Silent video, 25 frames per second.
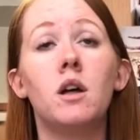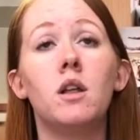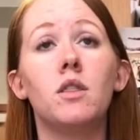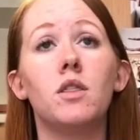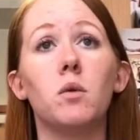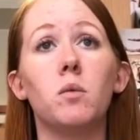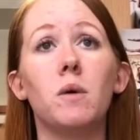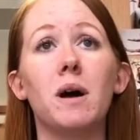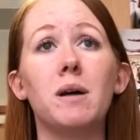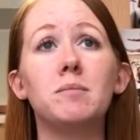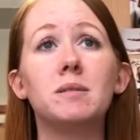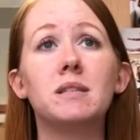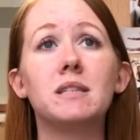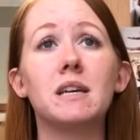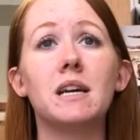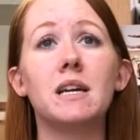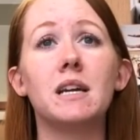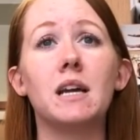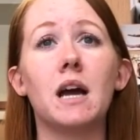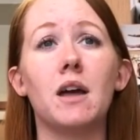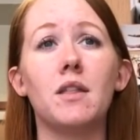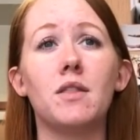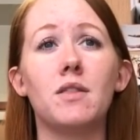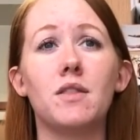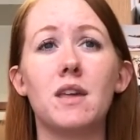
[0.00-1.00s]
The website,
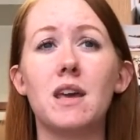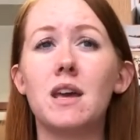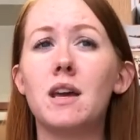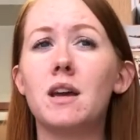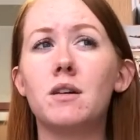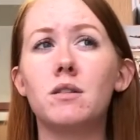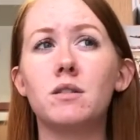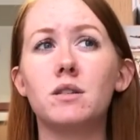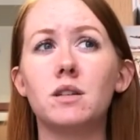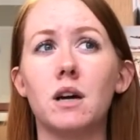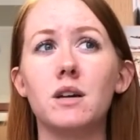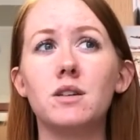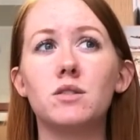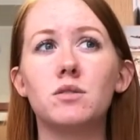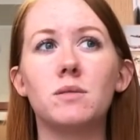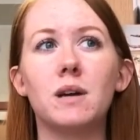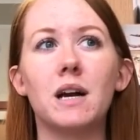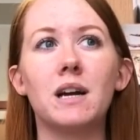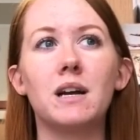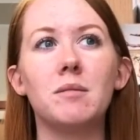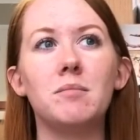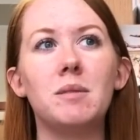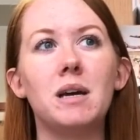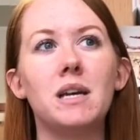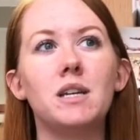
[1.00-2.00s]
I think, does
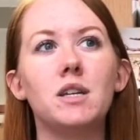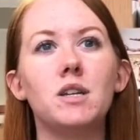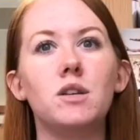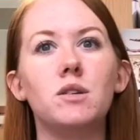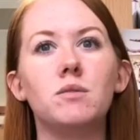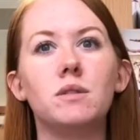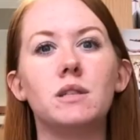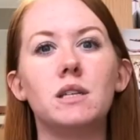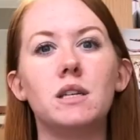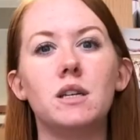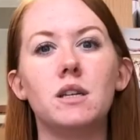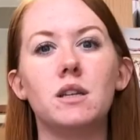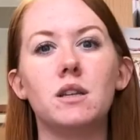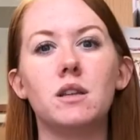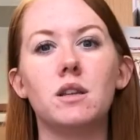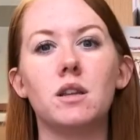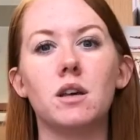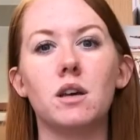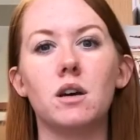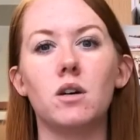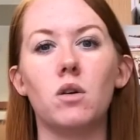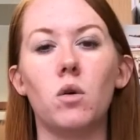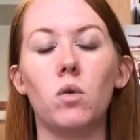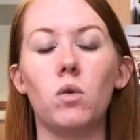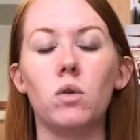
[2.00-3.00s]
recommend using
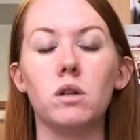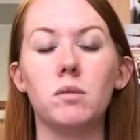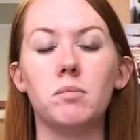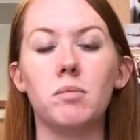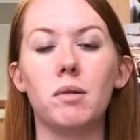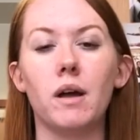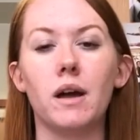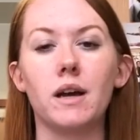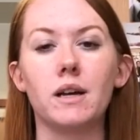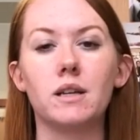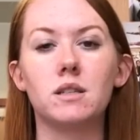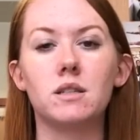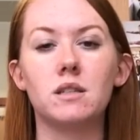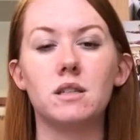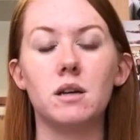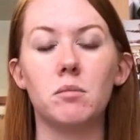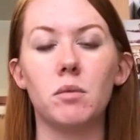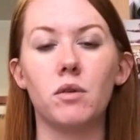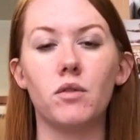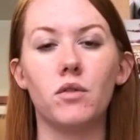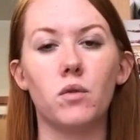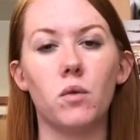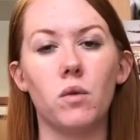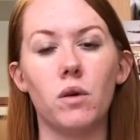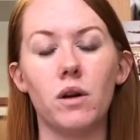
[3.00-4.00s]
the Olaplex
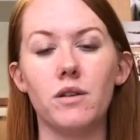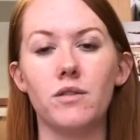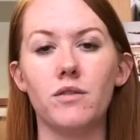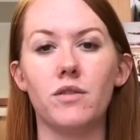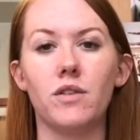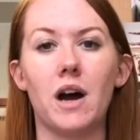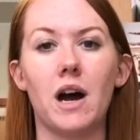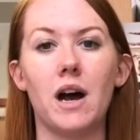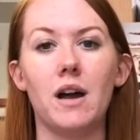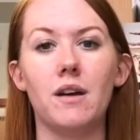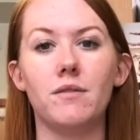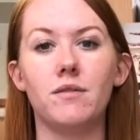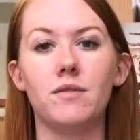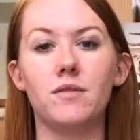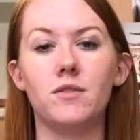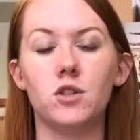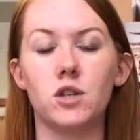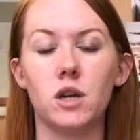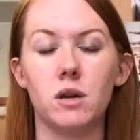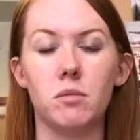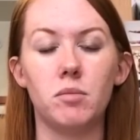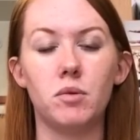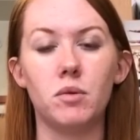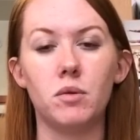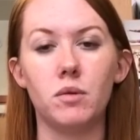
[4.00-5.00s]
number 4 and 5
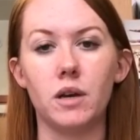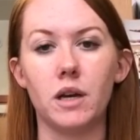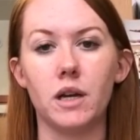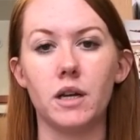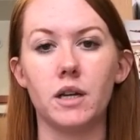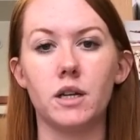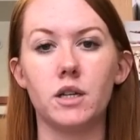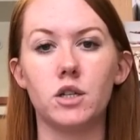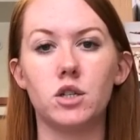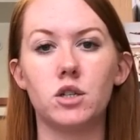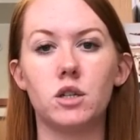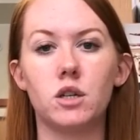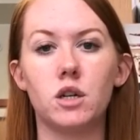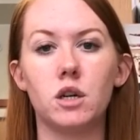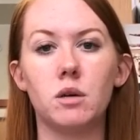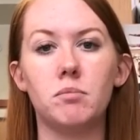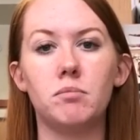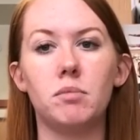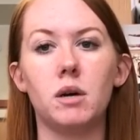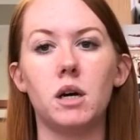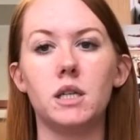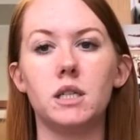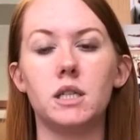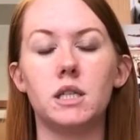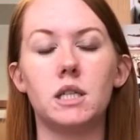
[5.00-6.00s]
shampoo and conditioner,
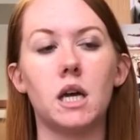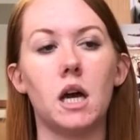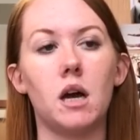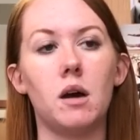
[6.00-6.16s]
but